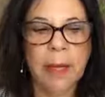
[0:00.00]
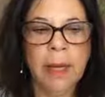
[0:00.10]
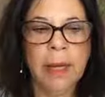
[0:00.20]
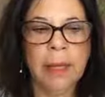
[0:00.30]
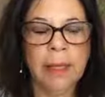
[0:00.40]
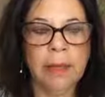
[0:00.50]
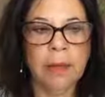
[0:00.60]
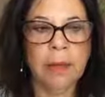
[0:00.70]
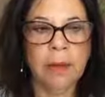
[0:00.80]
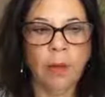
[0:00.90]

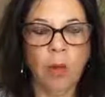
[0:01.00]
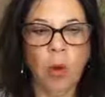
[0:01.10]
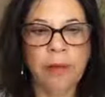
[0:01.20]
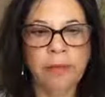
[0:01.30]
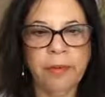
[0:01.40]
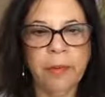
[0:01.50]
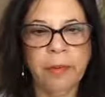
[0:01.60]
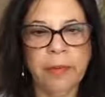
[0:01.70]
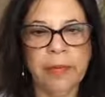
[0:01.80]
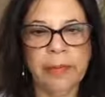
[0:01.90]
And one of
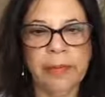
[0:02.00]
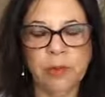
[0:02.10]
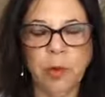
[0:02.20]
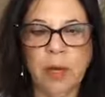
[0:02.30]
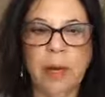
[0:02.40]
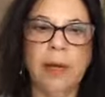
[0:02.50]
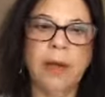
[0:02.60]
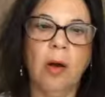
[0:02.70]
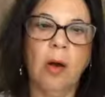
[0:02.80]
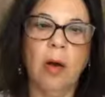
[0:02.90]
them is what I
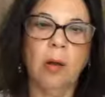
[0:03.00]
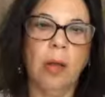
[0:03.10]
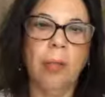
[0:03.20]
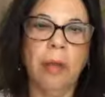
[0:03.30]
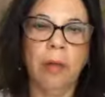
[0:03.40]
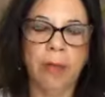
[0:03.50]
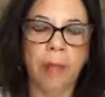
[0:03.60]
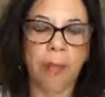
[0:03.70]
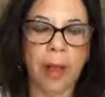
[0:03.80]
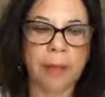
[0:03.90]
call a belly
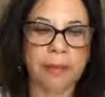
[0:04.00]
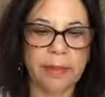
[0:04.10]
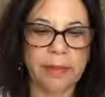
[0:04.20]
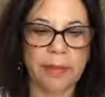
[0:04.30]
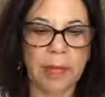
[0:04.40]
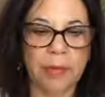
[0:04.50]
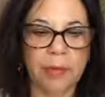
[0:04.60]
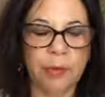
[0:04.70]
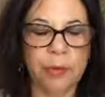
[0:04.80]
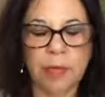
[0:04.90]
breath. It's not
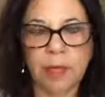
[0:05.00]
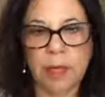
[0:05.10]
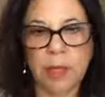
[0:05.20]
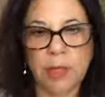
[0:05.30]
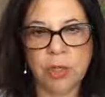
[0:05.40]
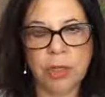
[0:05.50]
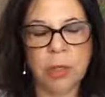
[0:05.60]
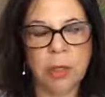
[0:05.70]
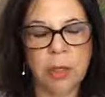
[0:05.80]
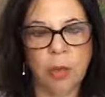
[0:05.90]
new to Tai
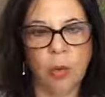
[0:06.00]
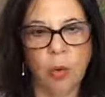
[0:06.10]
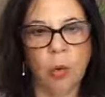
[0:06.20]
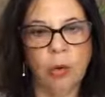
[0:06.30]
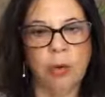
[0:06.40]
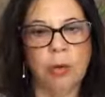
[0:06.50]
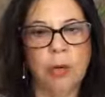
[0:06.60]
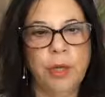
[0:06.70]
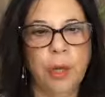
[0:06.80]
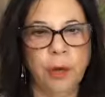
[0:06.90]
Chi or
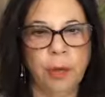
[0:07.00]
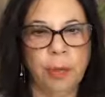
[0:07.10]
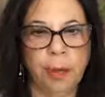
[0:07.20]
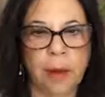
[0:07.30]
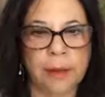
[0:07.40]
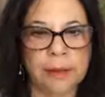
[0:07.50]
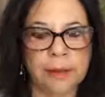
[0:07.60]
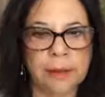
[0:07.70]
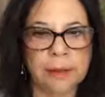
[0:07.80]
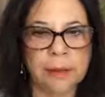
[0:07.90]
yoga
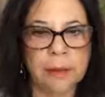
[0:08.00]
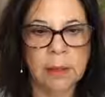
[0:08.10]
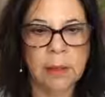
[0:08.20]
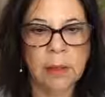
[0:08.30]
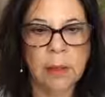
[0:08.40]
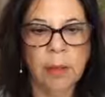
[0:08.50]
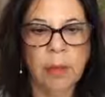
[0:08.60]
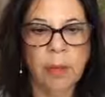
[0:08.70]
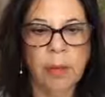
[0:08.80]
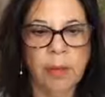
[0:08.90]
practice,
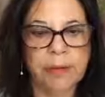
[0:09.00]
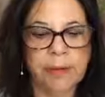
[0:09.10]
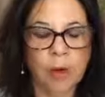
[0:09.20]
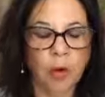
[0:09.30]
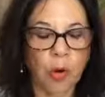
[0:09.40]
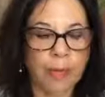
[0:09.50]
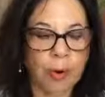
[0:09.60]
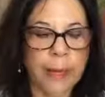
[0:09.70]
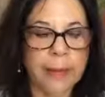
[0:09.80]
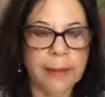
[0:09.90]
but I've
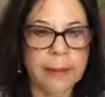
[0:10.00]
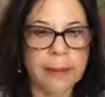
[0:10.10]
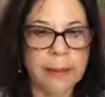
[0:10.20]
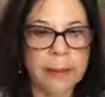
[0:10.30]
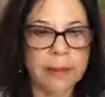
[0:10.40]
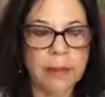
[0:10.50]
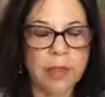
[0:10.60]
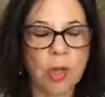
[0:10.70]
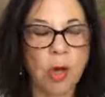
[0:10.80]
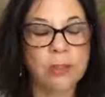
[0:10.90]
incorporated it.
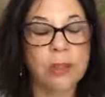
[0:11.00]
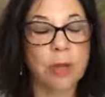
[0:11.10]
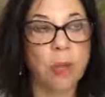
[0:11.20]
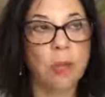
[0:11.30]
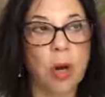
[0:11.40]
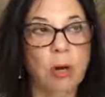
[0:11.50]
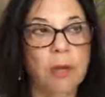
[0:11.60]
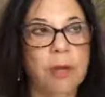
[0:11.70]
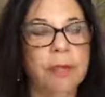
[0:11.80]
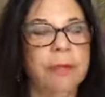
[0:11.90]
It's also
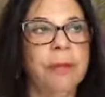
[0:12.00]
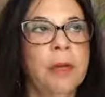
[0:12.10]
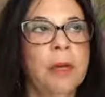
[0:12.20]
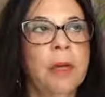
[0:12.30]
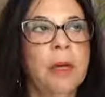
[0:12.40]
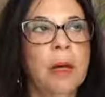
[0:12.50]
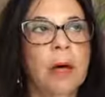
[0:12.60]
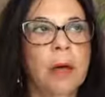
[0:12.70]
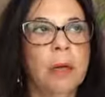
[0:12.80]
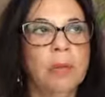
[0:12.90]
part of
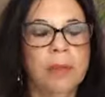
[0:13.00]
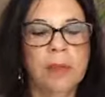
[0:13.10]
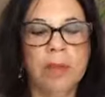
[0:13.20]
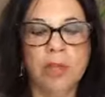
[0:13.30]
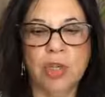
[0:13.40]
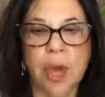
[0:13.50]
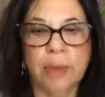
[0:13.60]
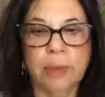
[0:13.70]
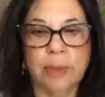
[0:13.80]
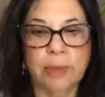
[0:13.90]
the
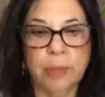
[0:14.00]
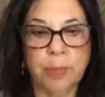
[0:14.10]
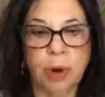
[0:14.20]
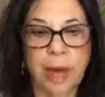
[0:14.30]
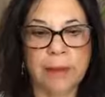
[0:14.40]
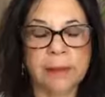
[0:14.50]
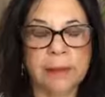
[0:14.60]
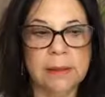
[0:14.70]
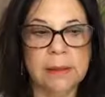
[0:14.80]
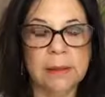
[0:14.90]
Japanese
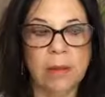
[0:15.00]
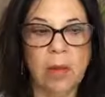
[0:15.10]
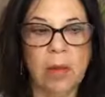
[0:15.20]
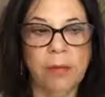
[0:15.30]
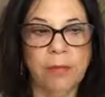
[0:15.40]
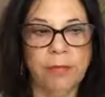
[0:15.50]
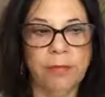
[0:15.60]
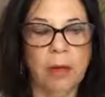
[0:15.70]
practice. A lot of